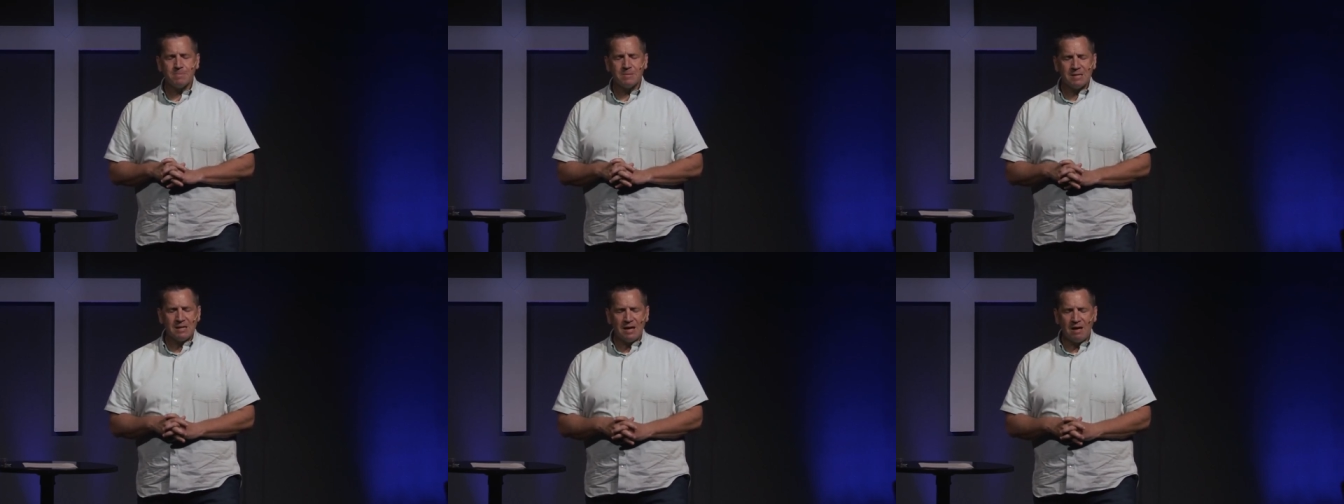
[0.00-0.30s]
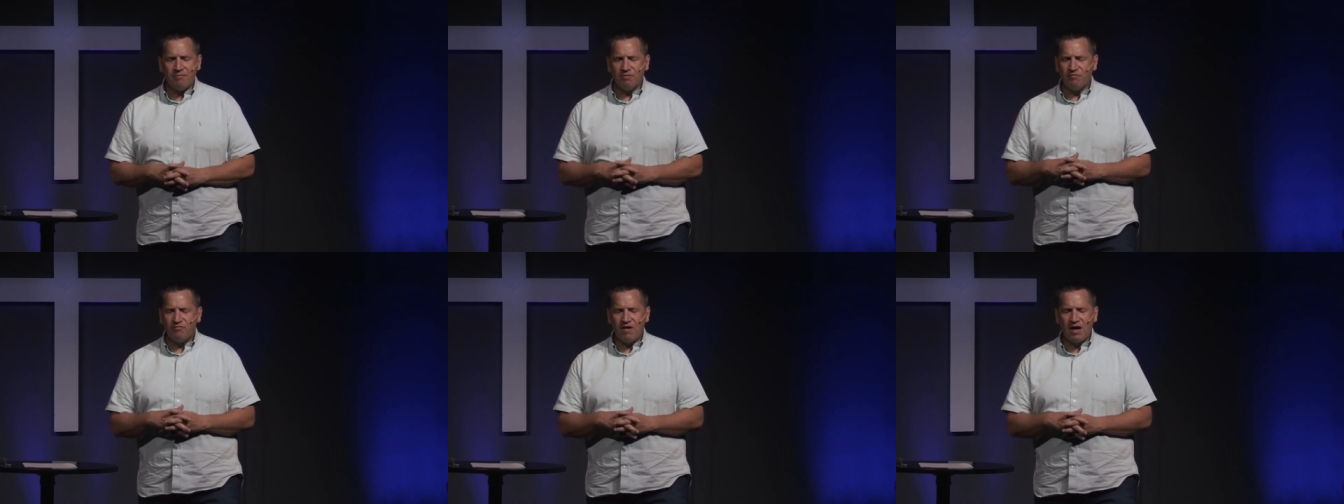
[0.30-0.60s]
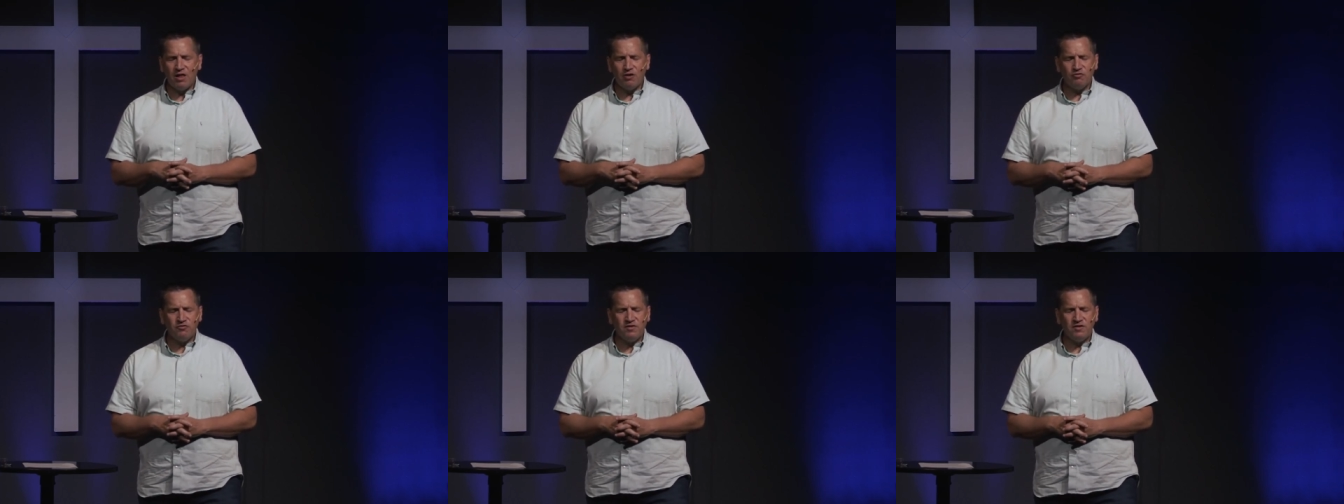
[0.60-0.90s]
Heavenly
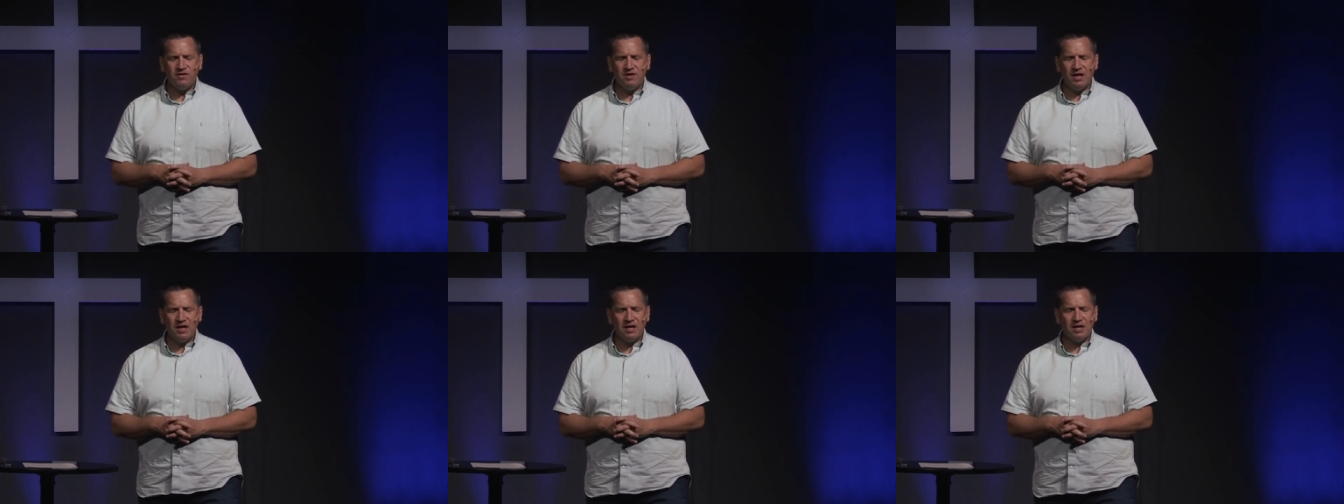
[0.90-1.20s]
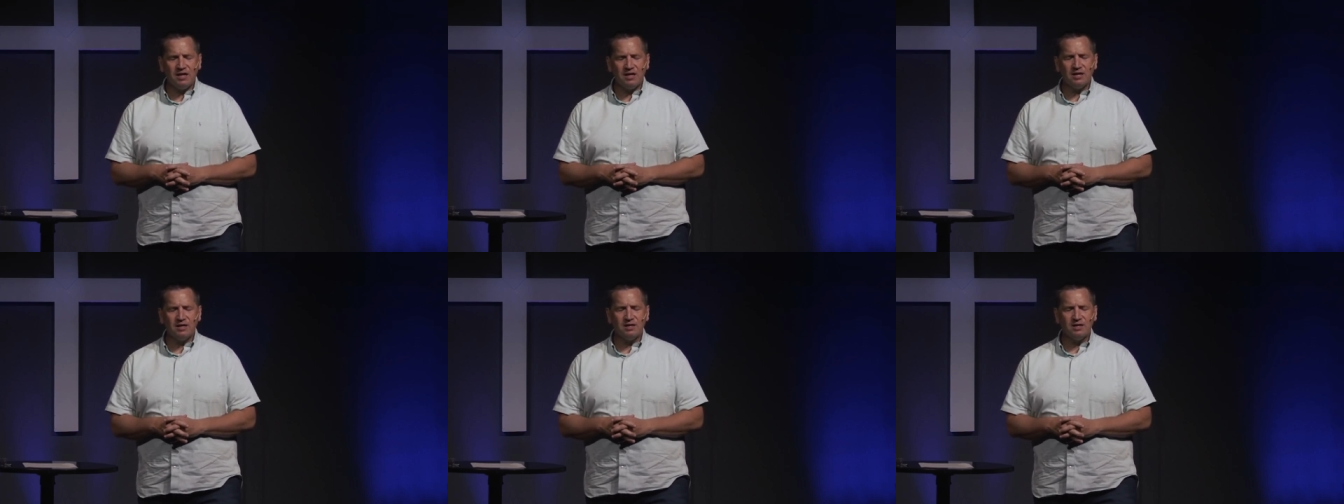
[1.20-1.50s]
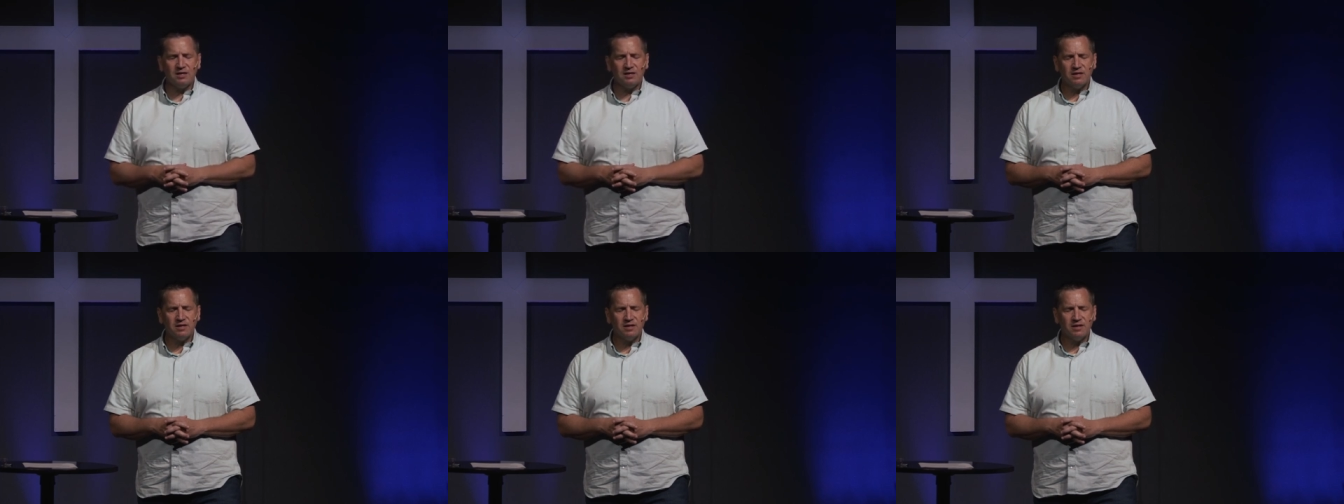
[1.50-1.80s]
Father, today,
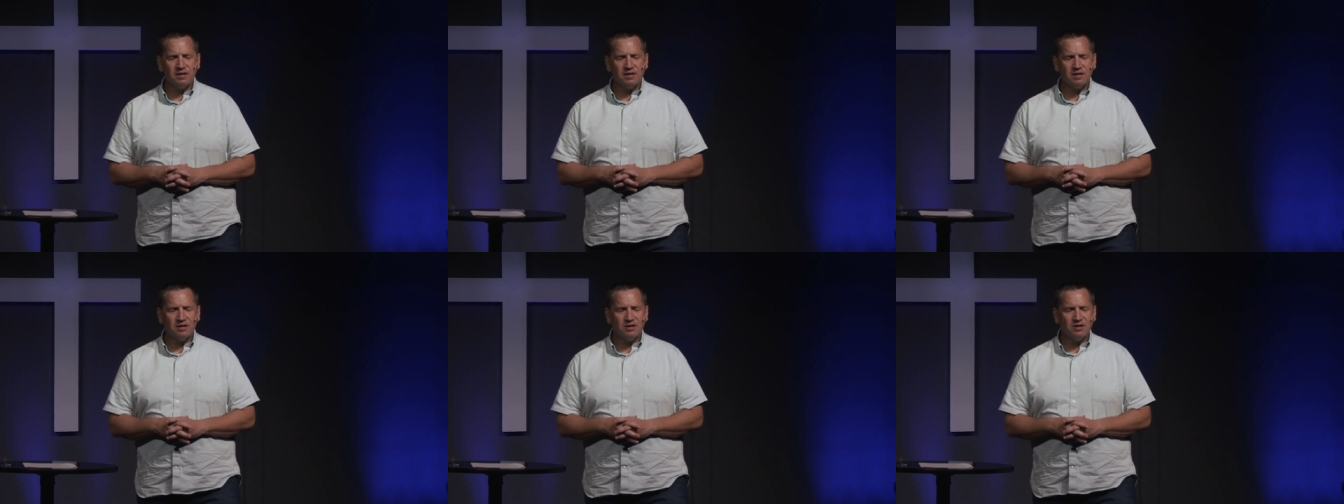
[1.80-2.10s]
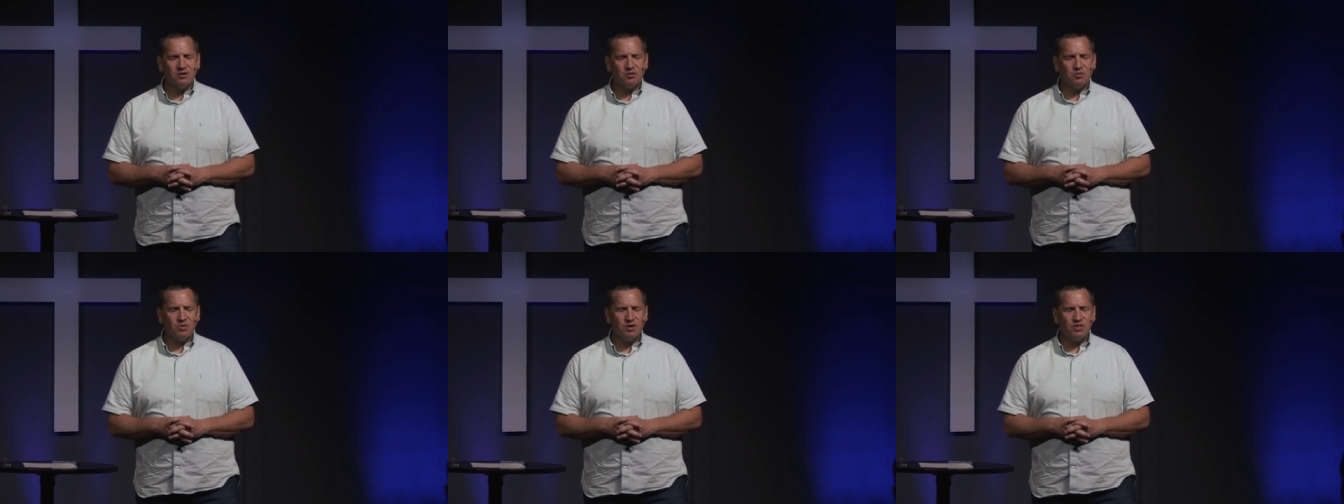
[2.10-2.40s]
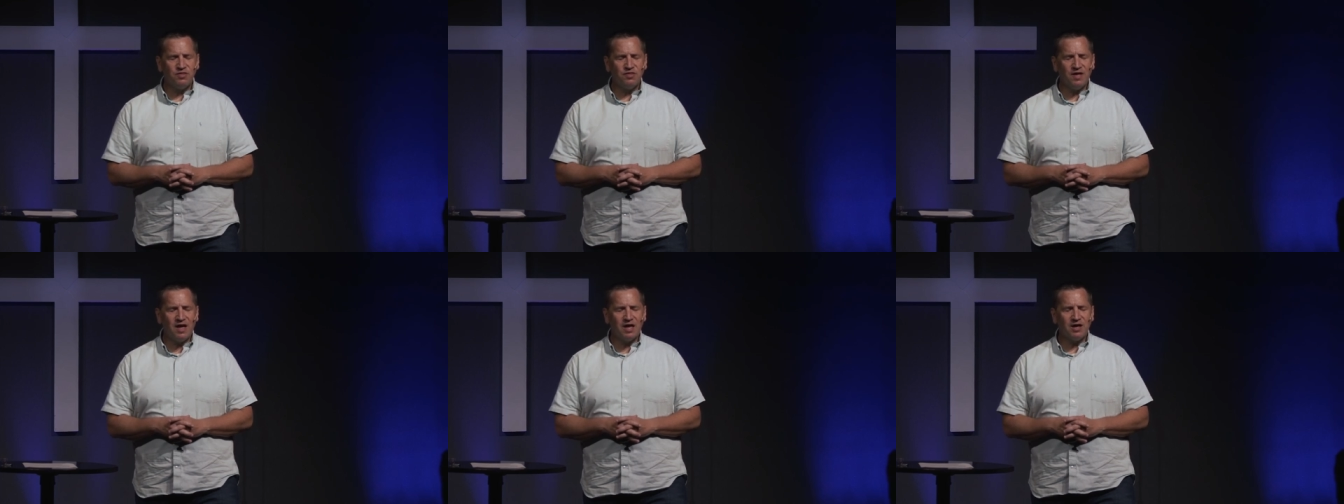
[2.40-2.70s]
we
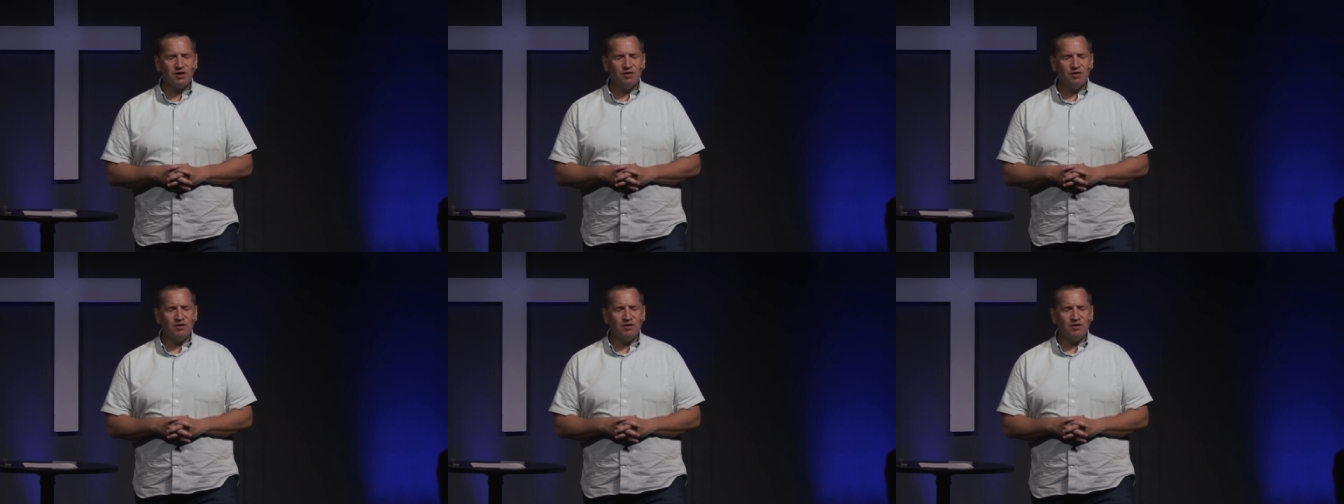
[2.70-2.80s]
thank